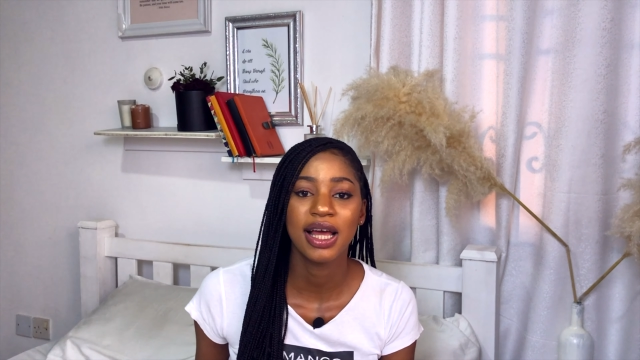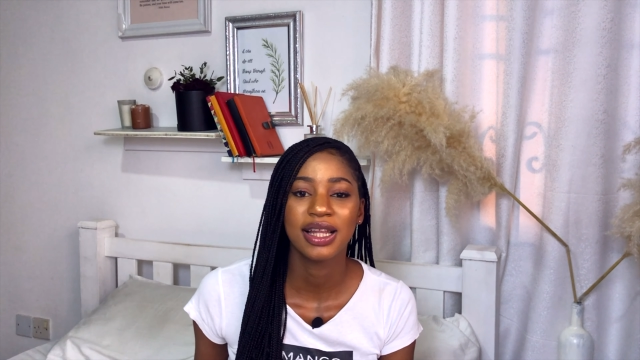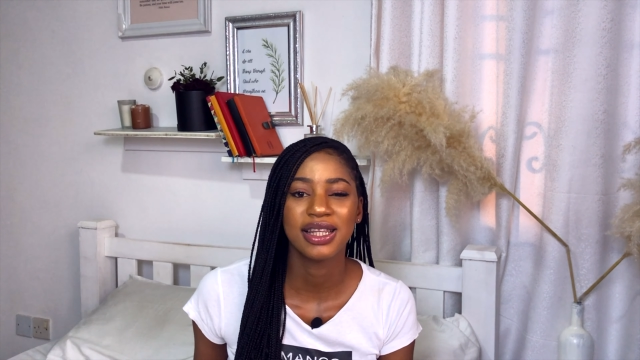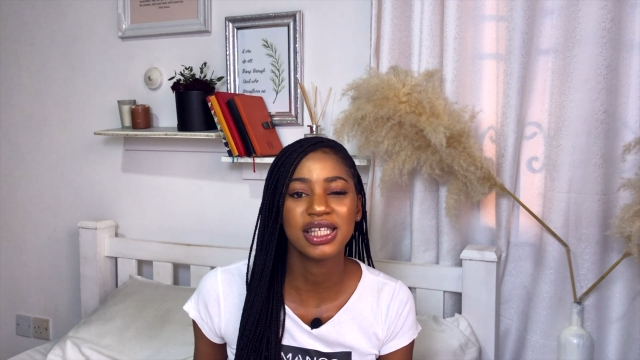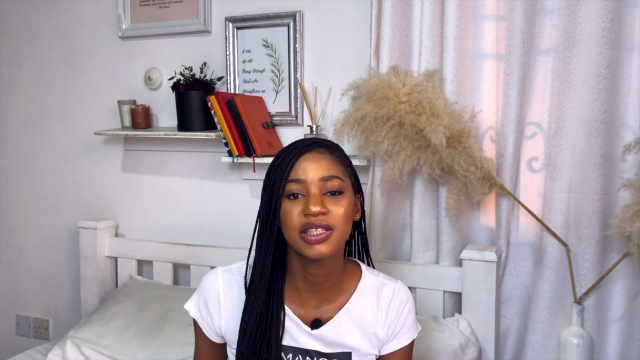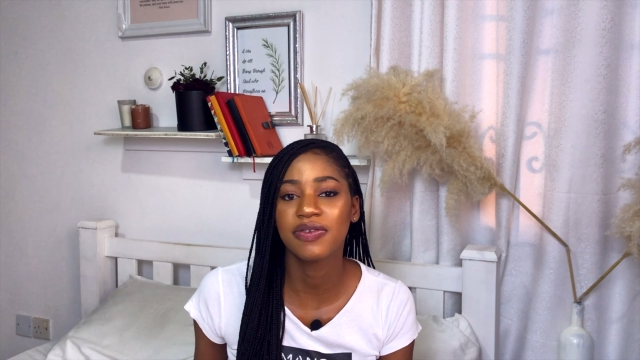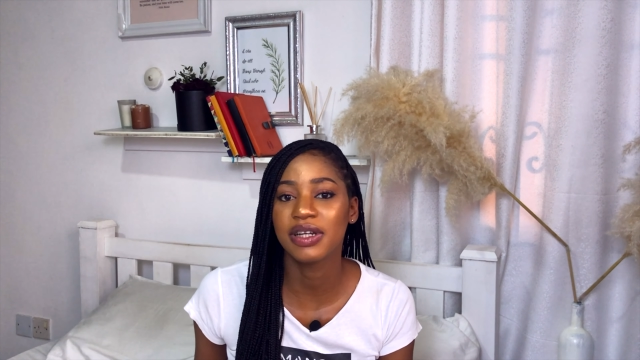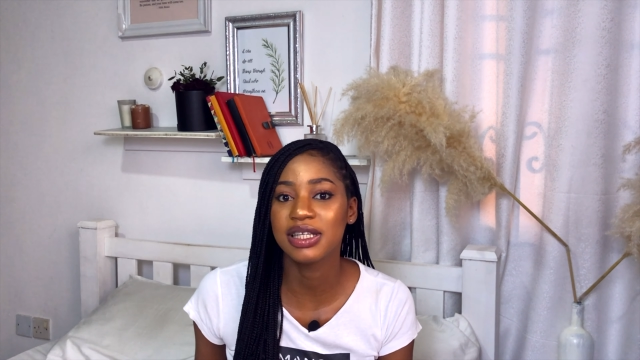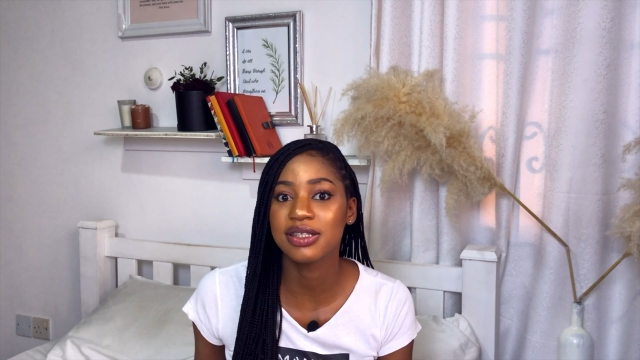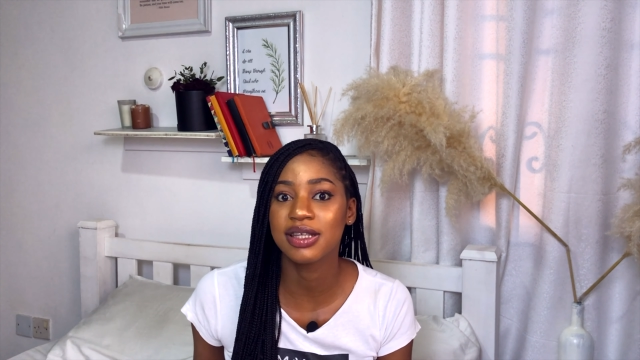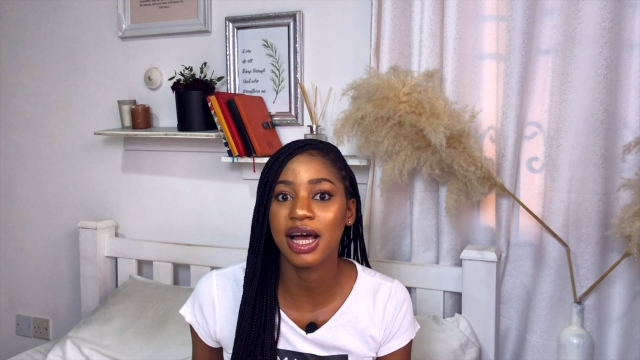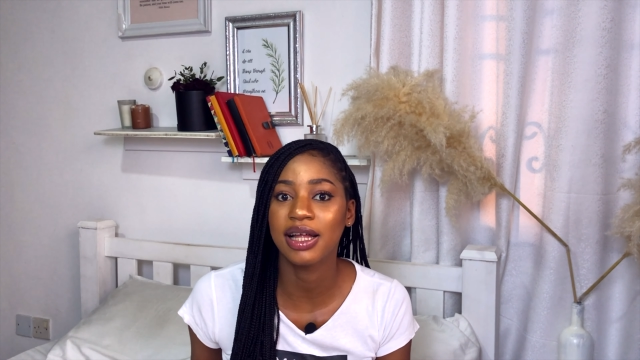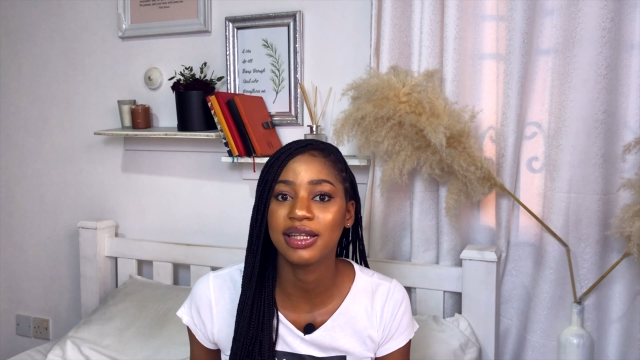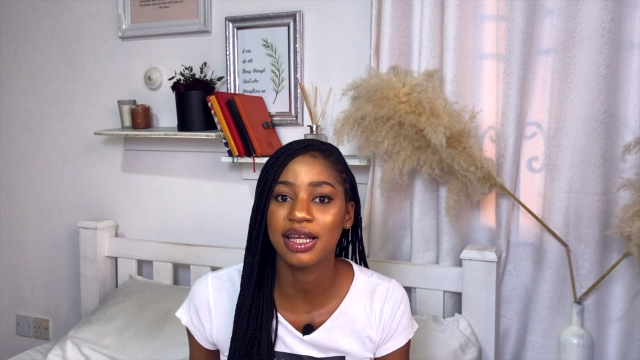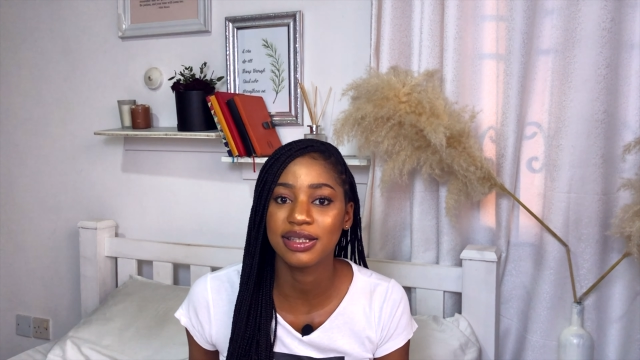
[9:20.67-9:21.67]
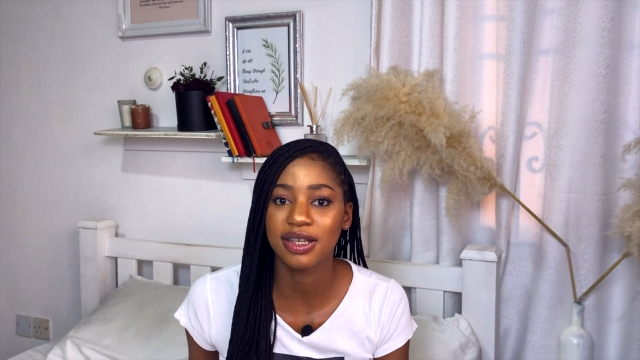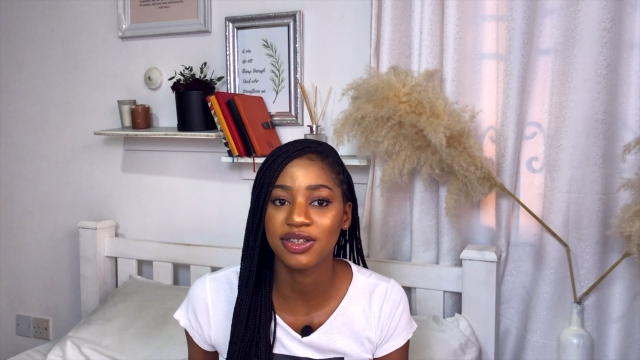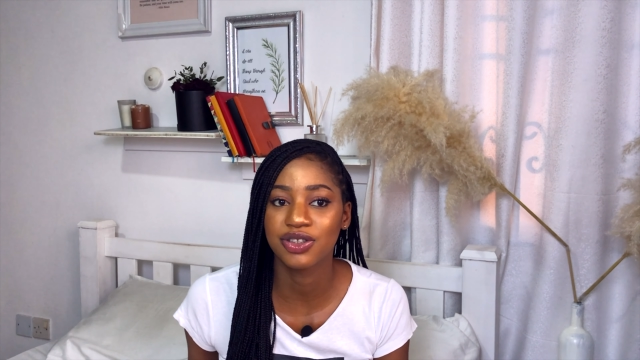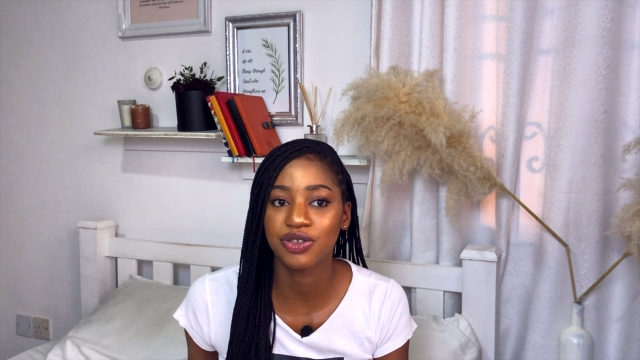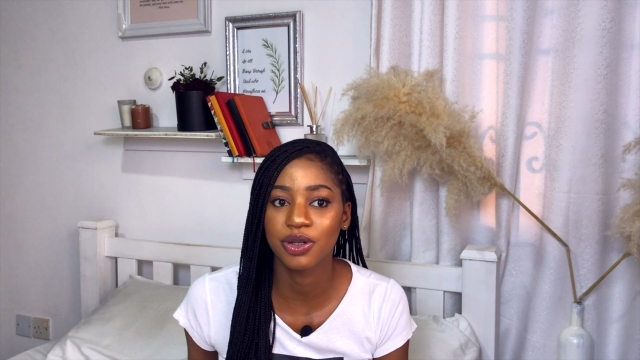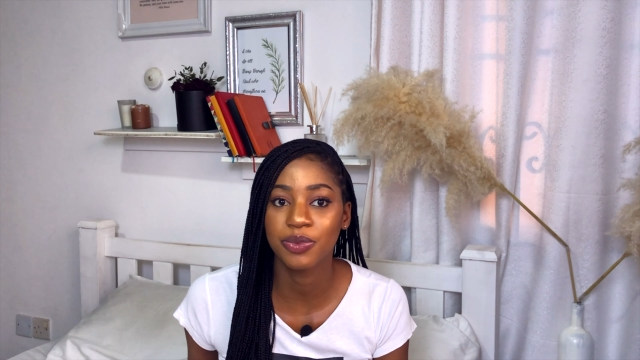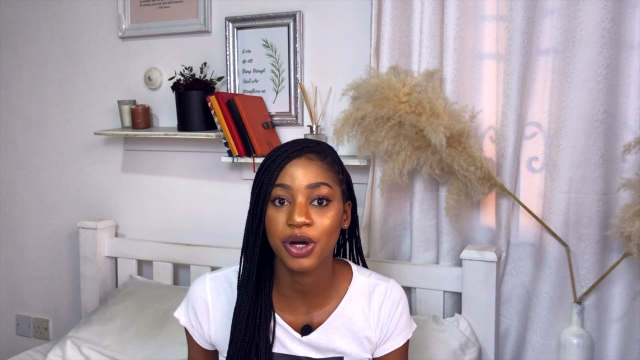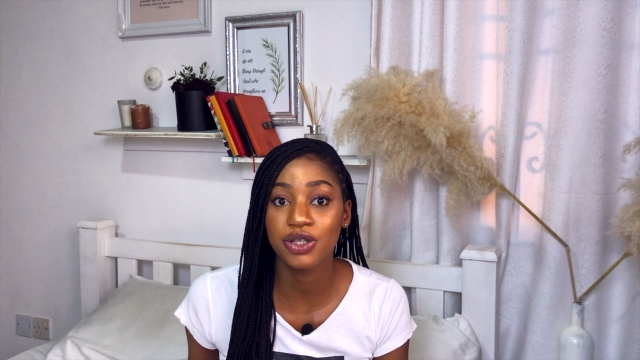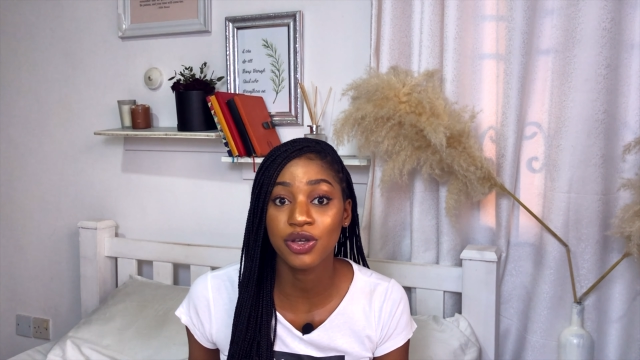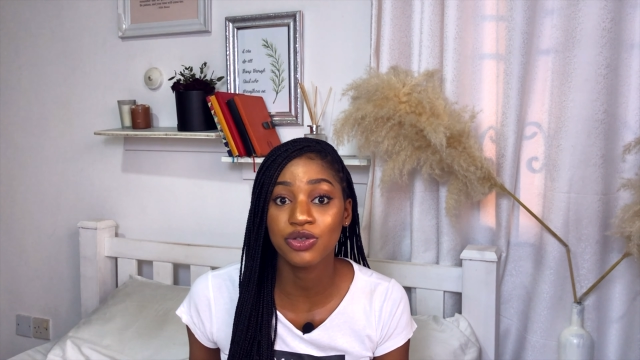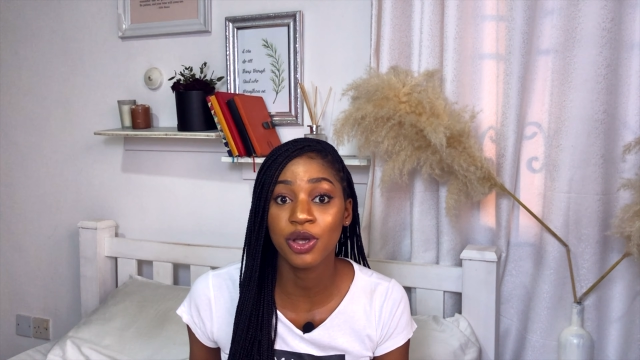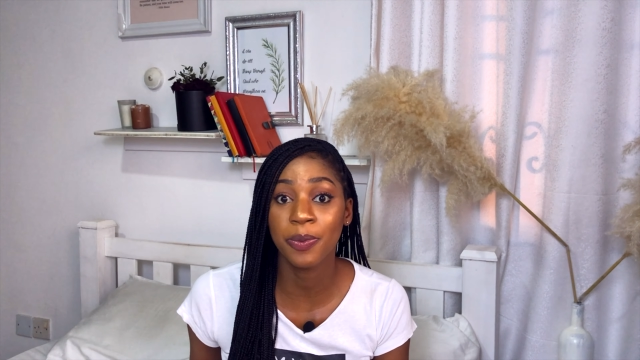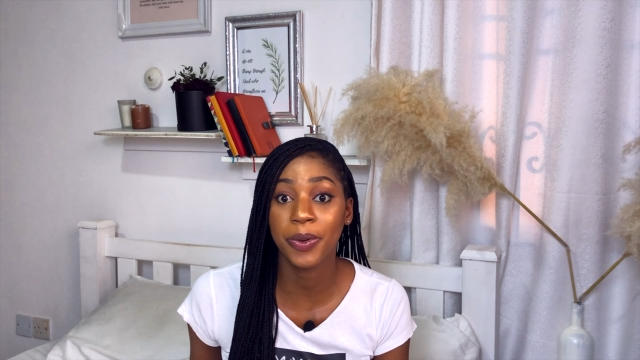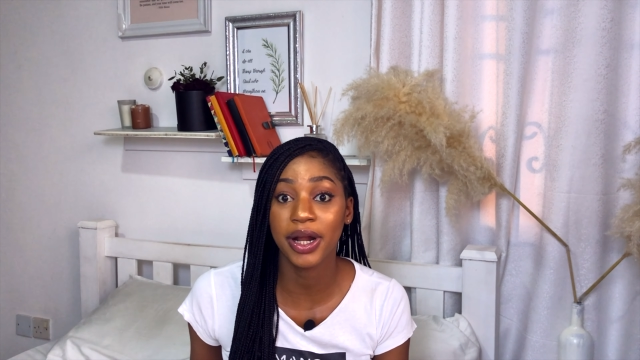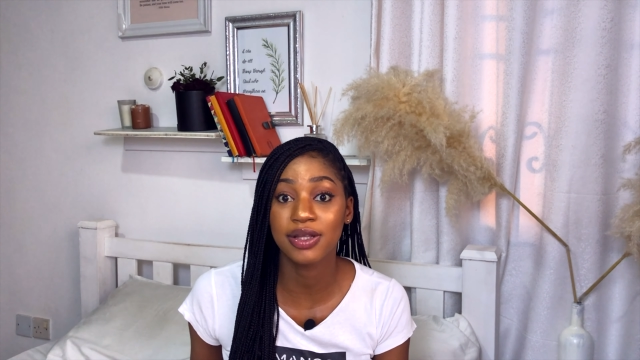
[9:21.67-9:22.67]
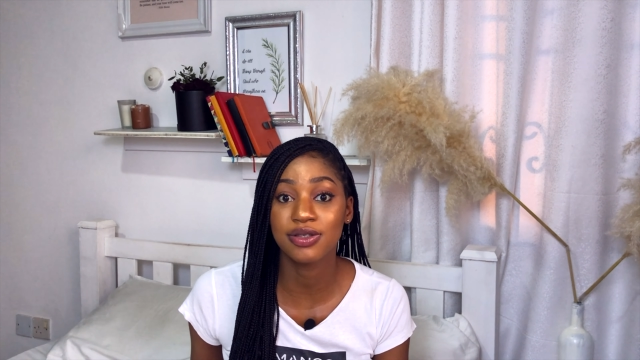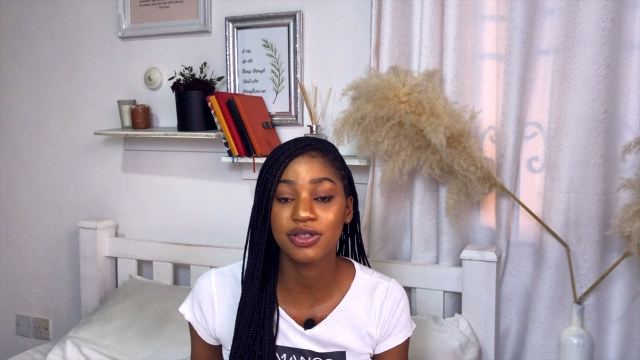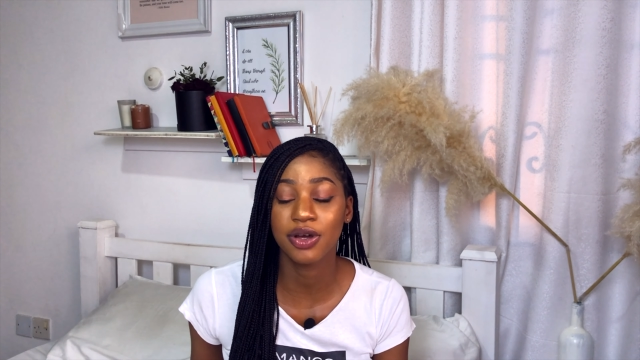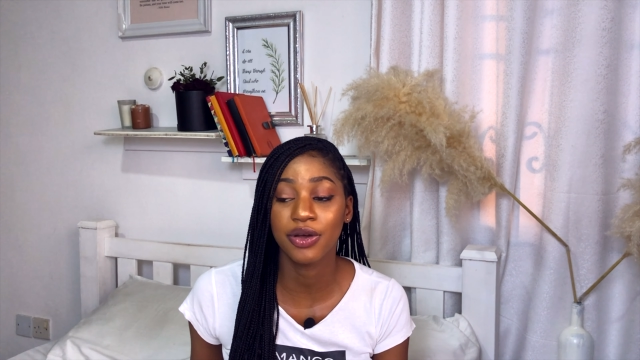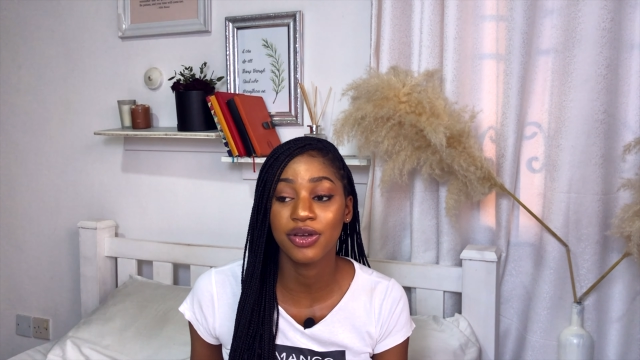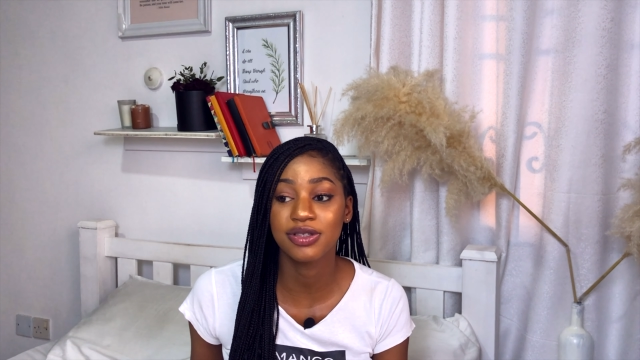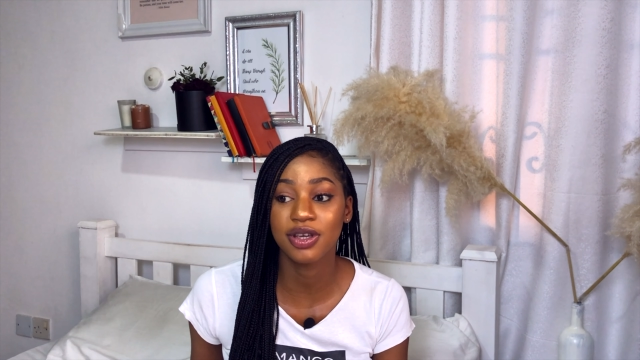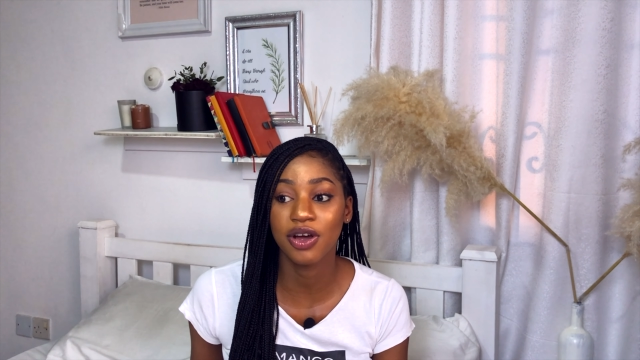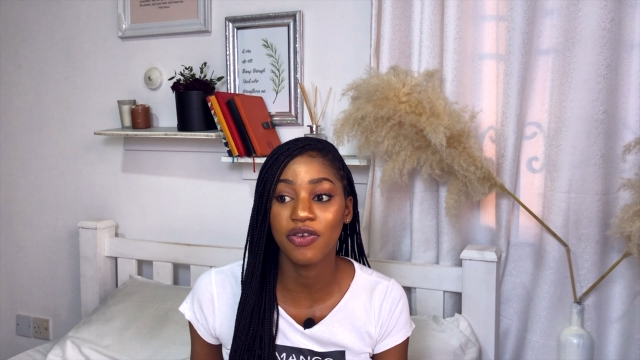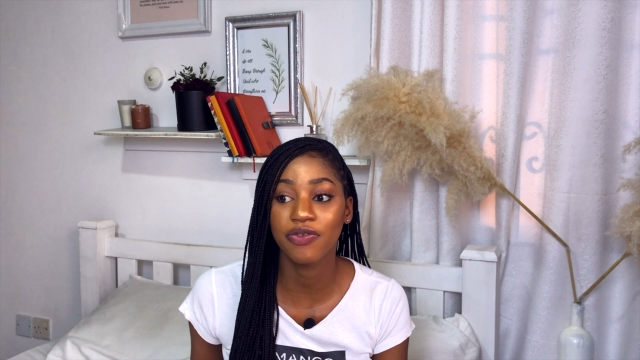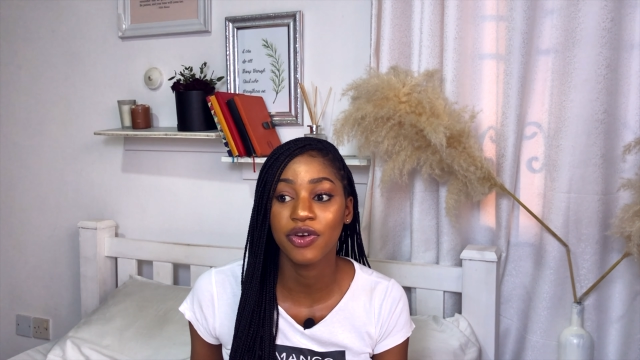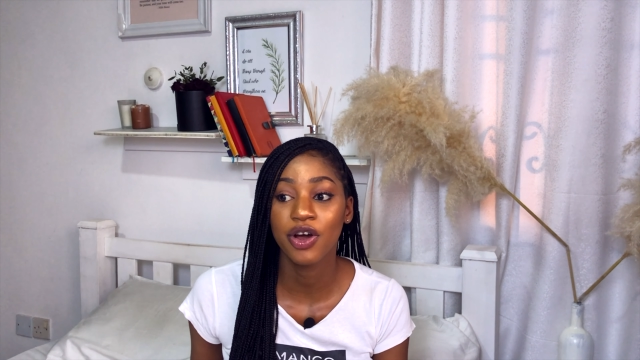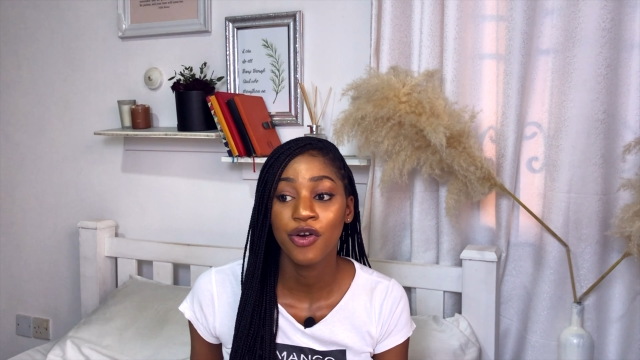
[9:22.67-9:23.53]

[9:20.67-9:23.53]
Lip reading: These feelings are necessary, but it's also important to